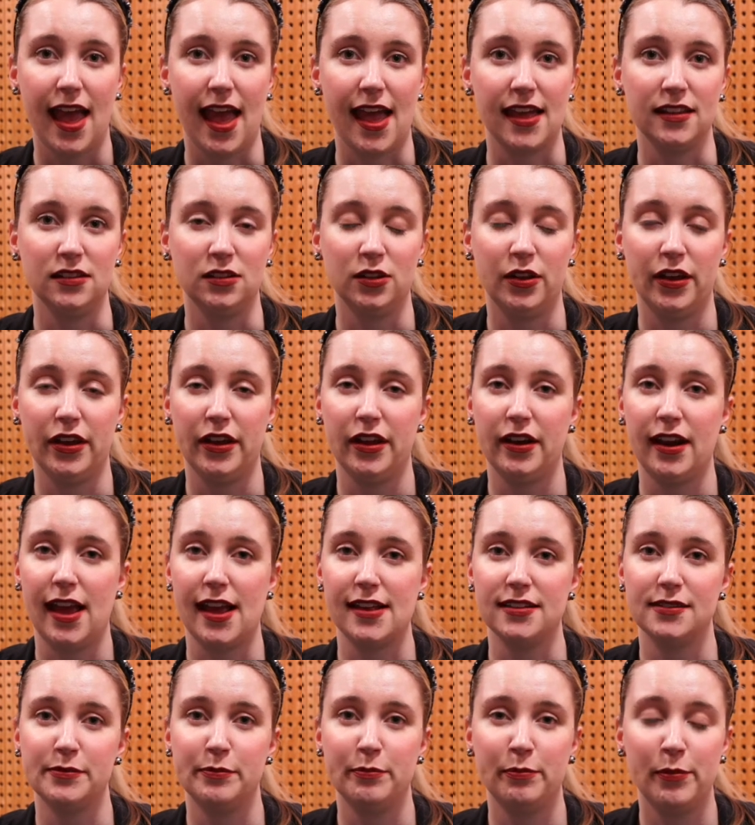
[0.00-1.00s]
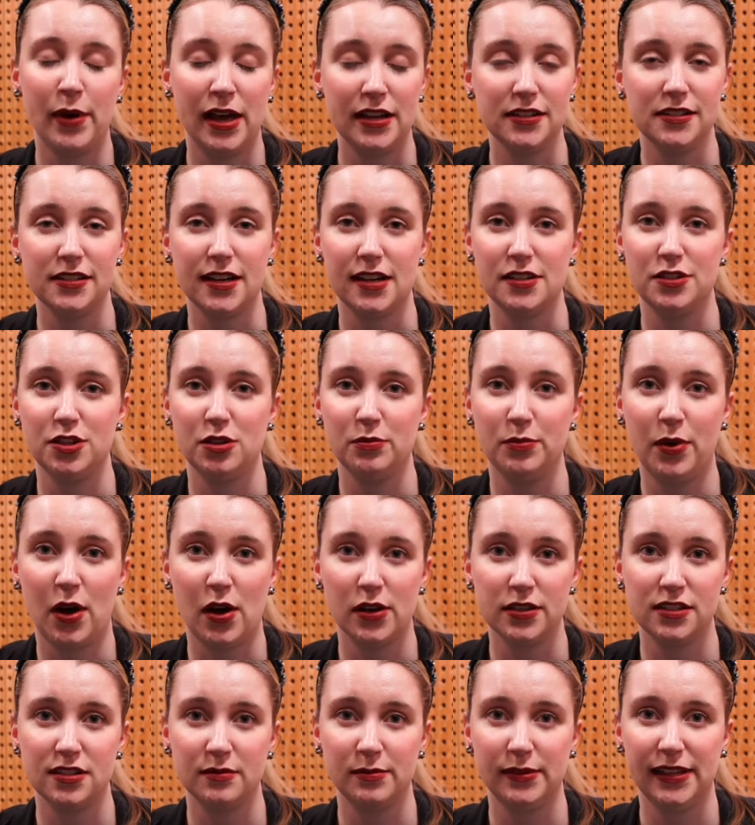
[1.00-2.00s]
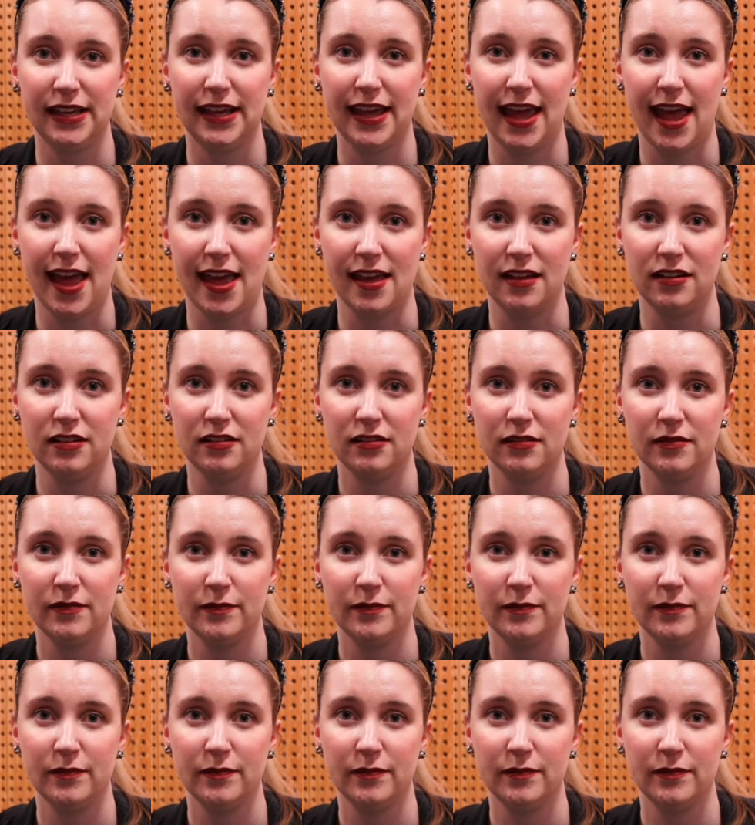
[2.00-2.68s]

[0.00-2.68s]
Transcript: and learn as much as you possibly can.